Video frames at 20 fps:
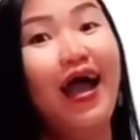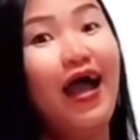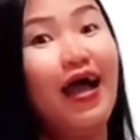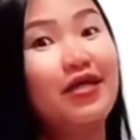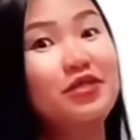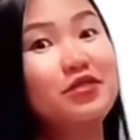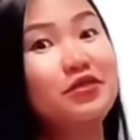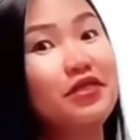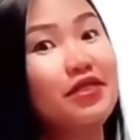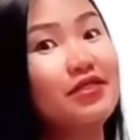
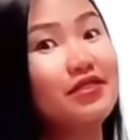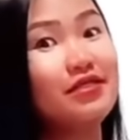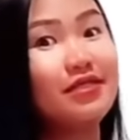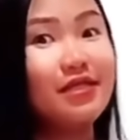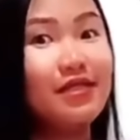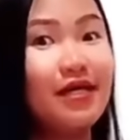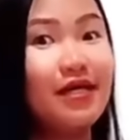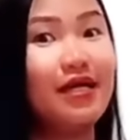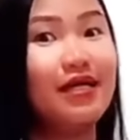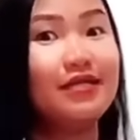as you can
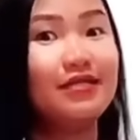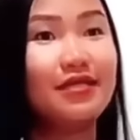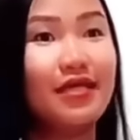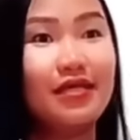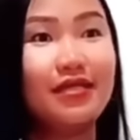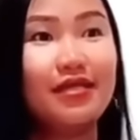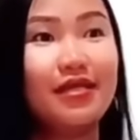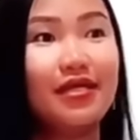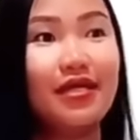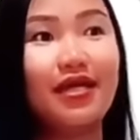see, guys,
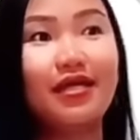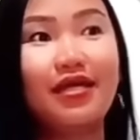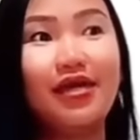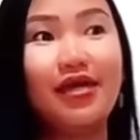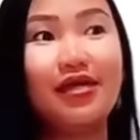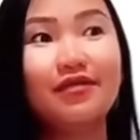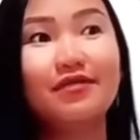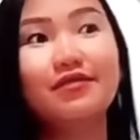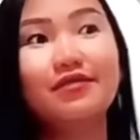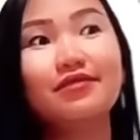I think I
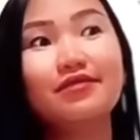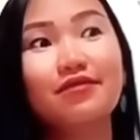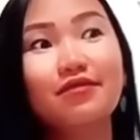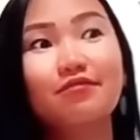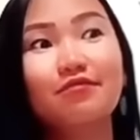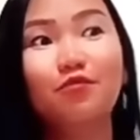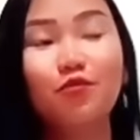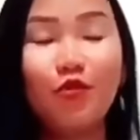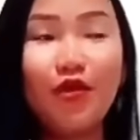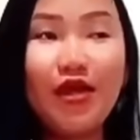gained
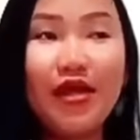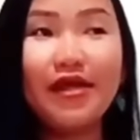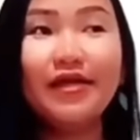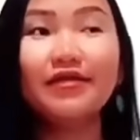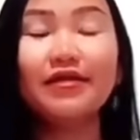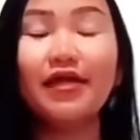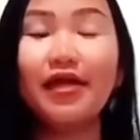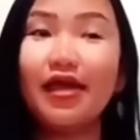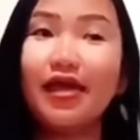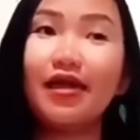some
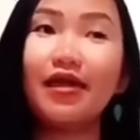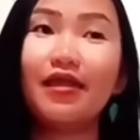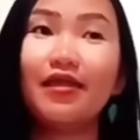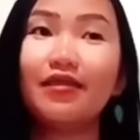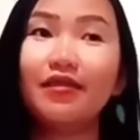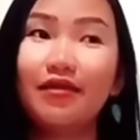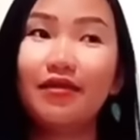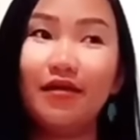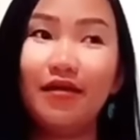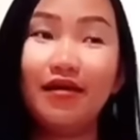weight,
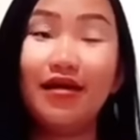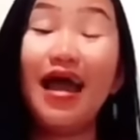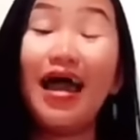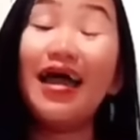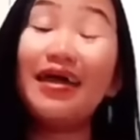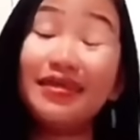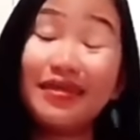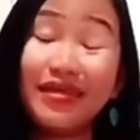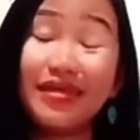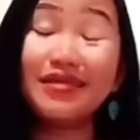and
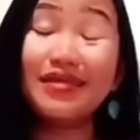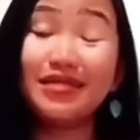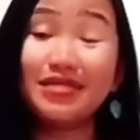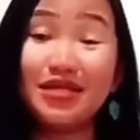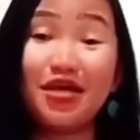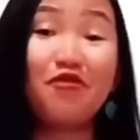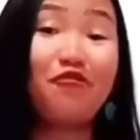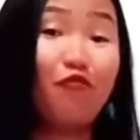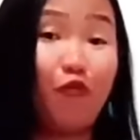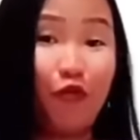I think that's
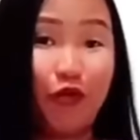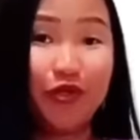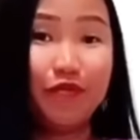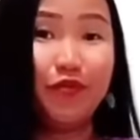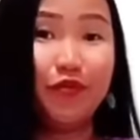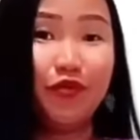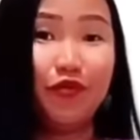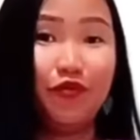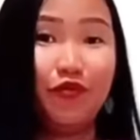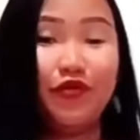
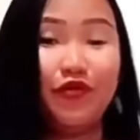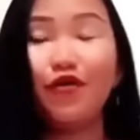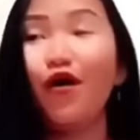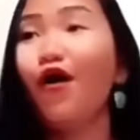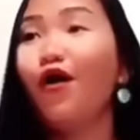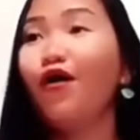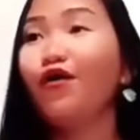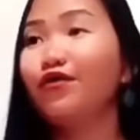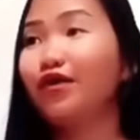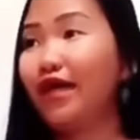unavoidable with
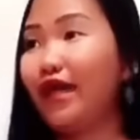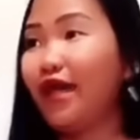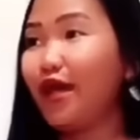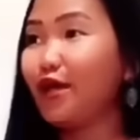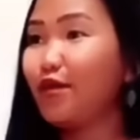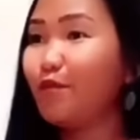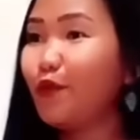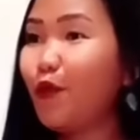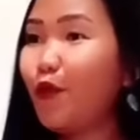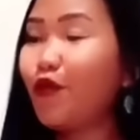all the
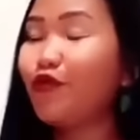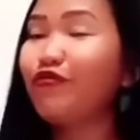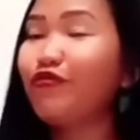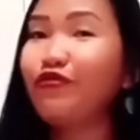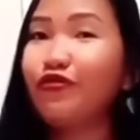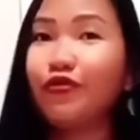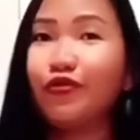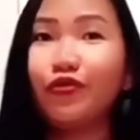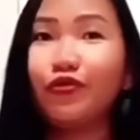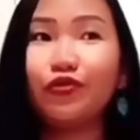airport
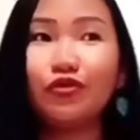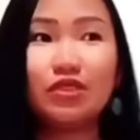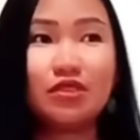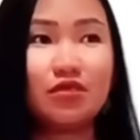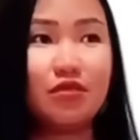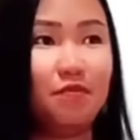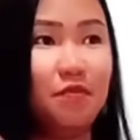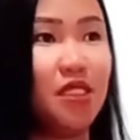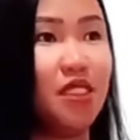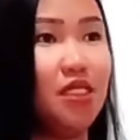foods,
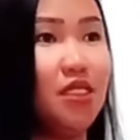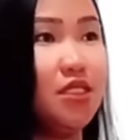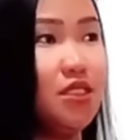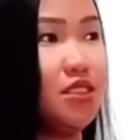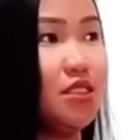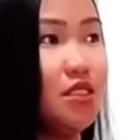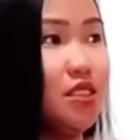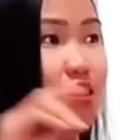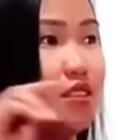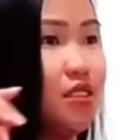the
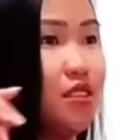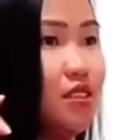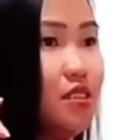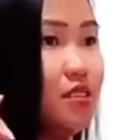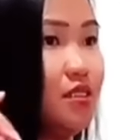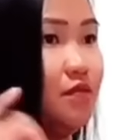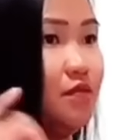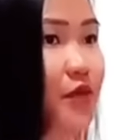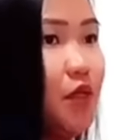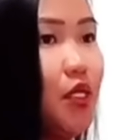
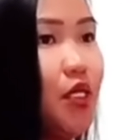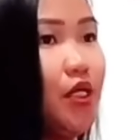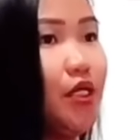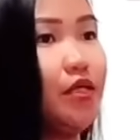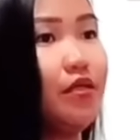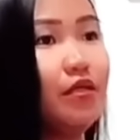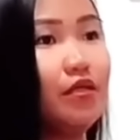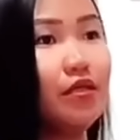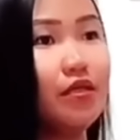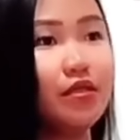pizzas, the
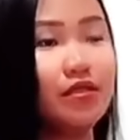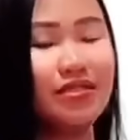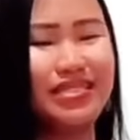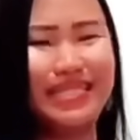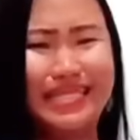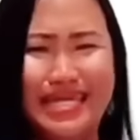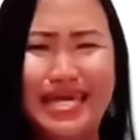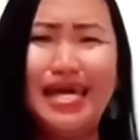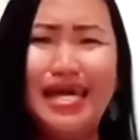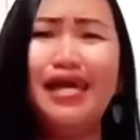burgers,
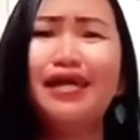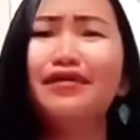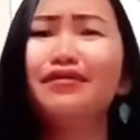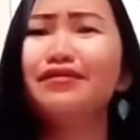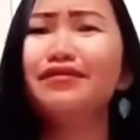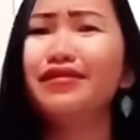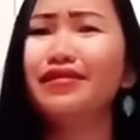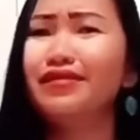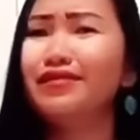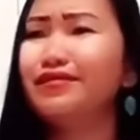the
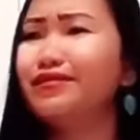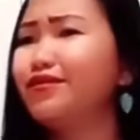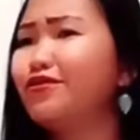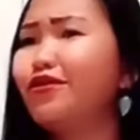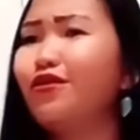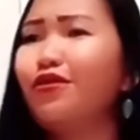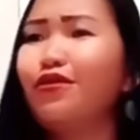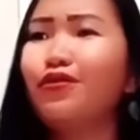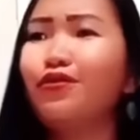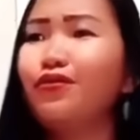candies, and
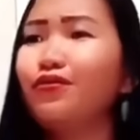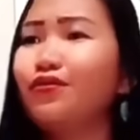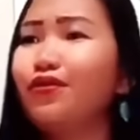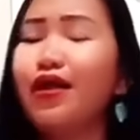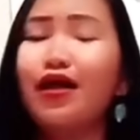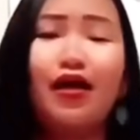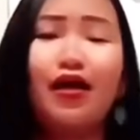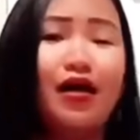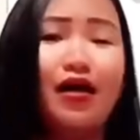all